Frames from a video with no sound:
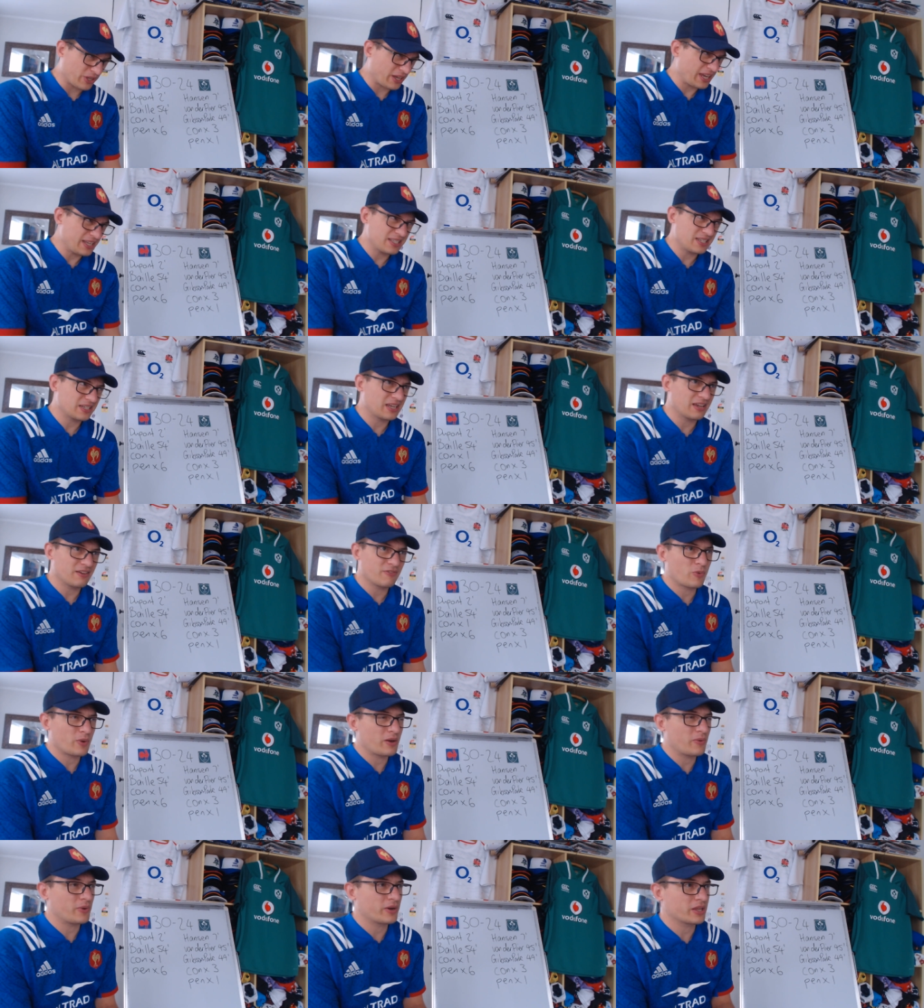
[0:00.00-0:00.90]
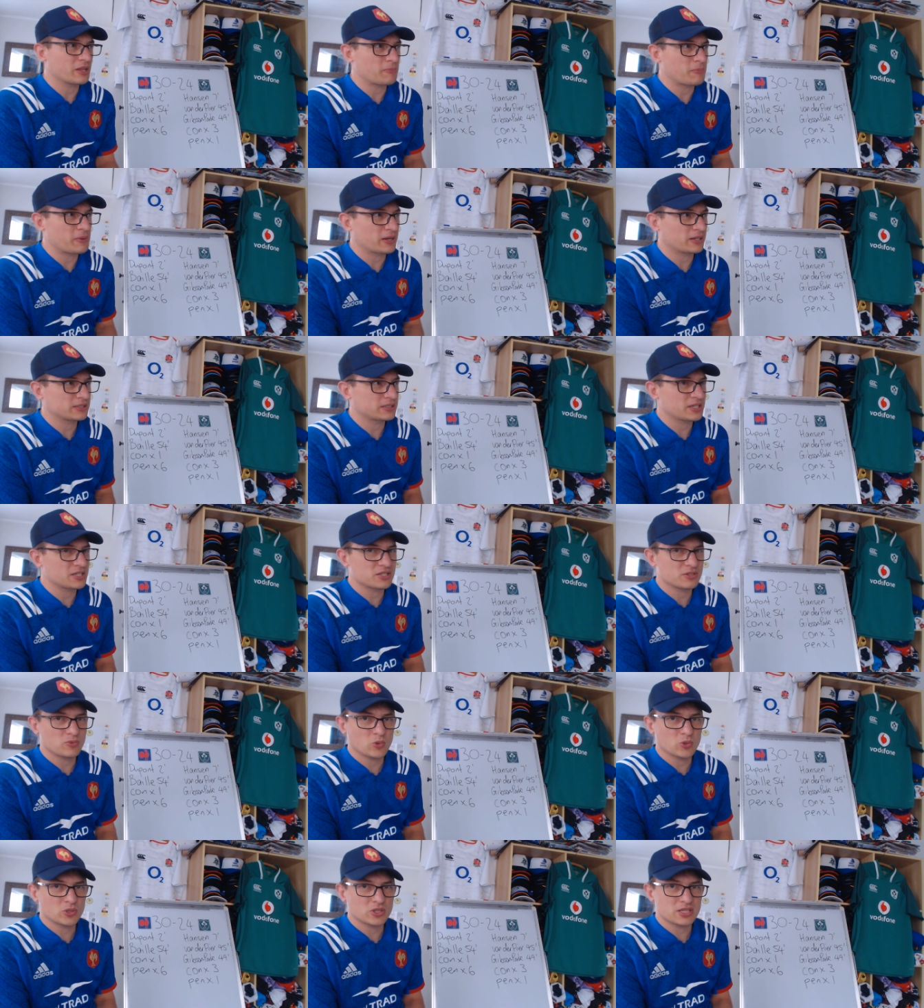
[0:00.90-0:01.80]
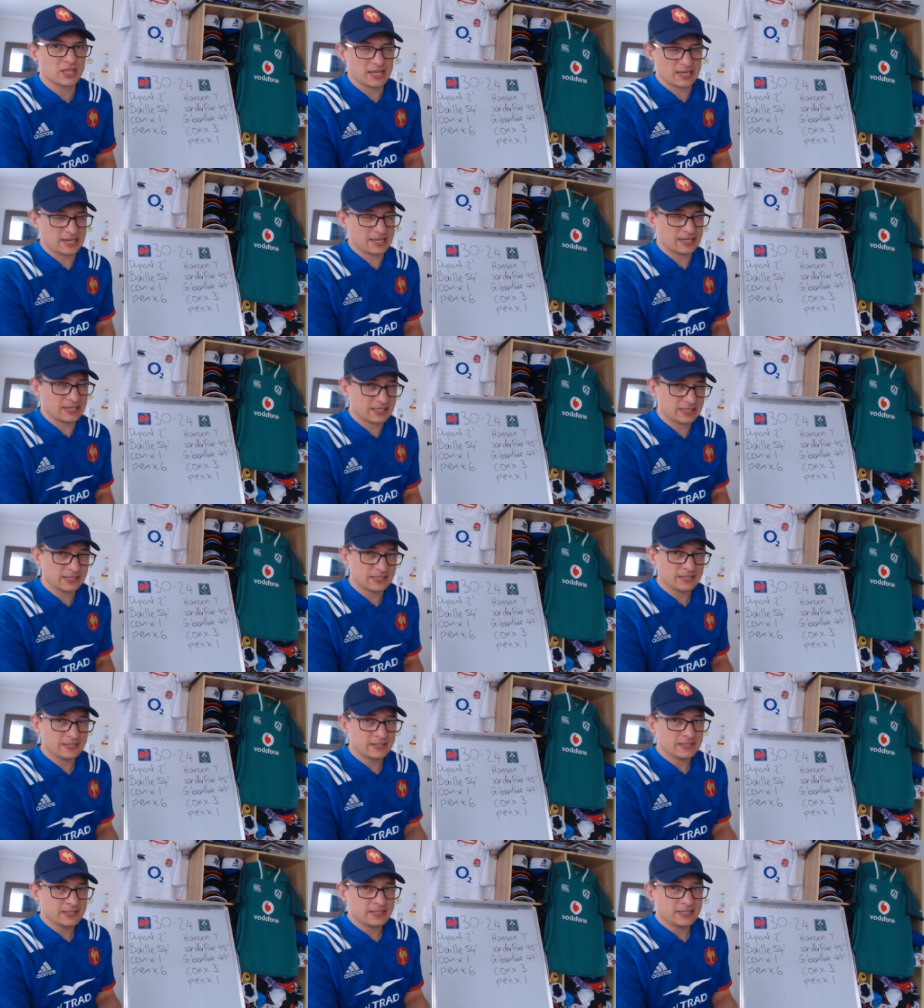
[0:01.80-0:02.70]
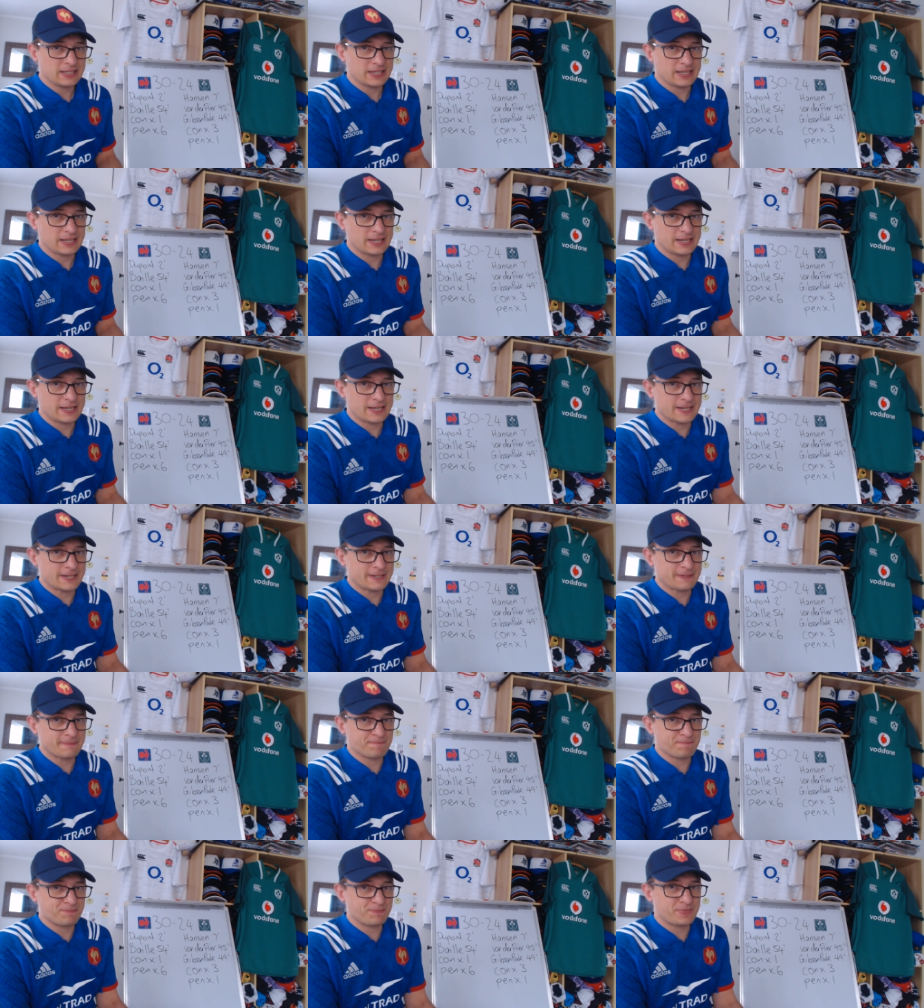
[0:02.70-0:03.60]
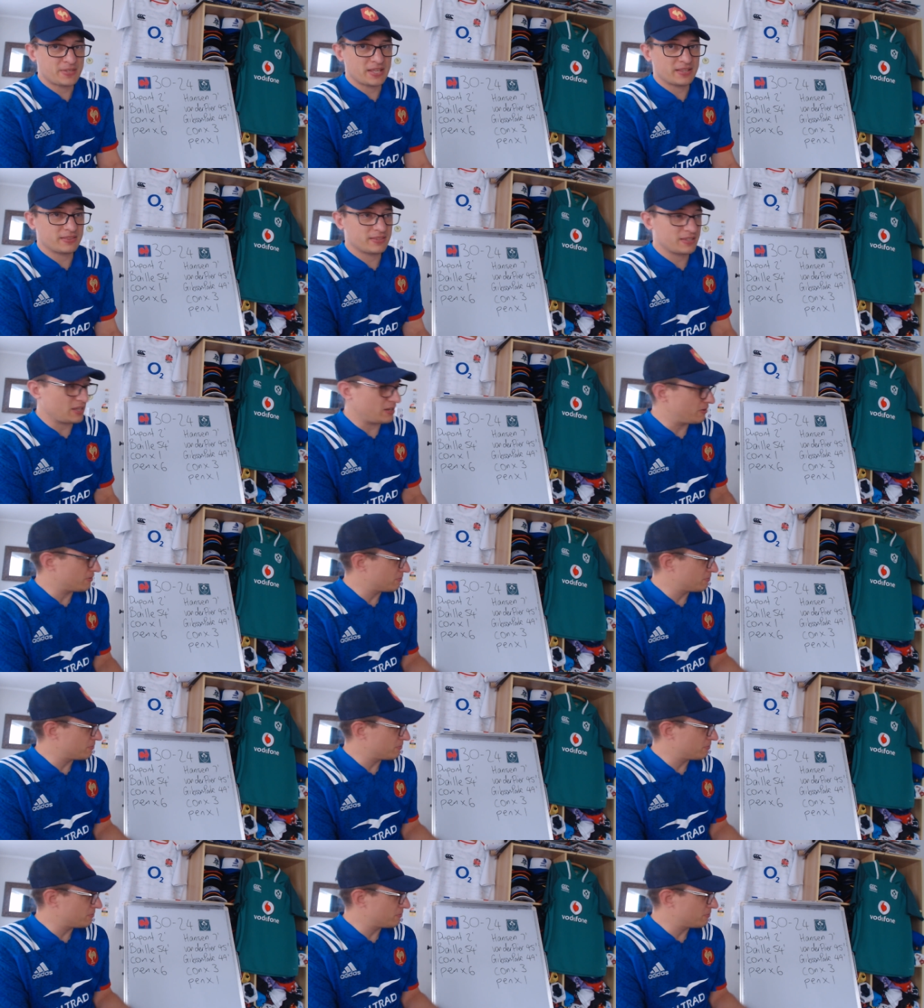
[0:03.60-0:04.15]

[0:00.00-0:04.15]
he did give away one of the penalties towards the end. That, you know,